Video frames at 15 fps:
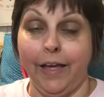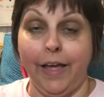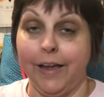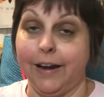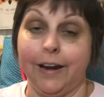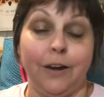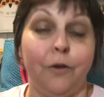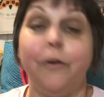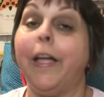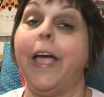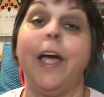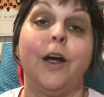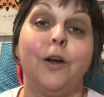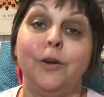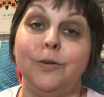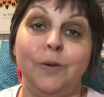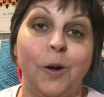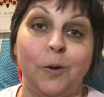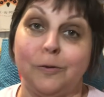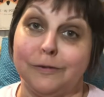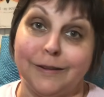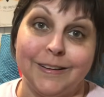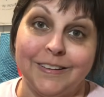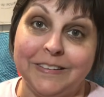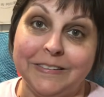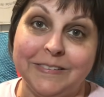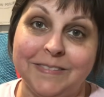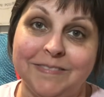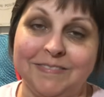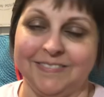And I don't care who knows it.
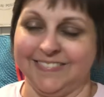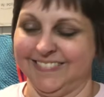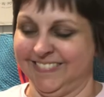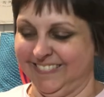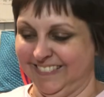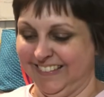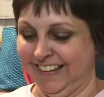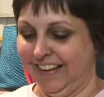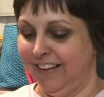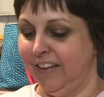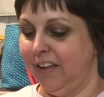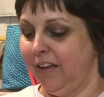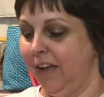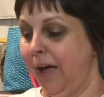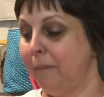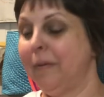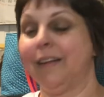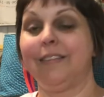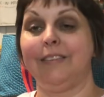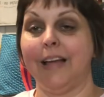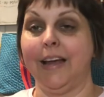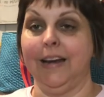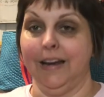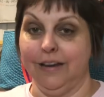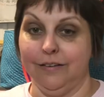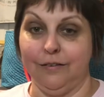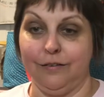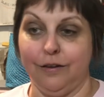I'm excited.